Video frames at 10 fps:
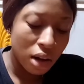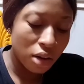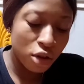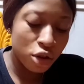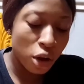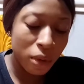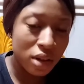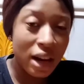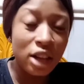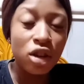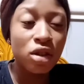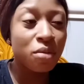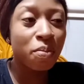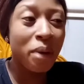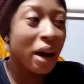I don't shop once. I
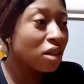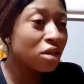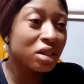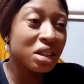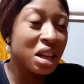just buy, you know, the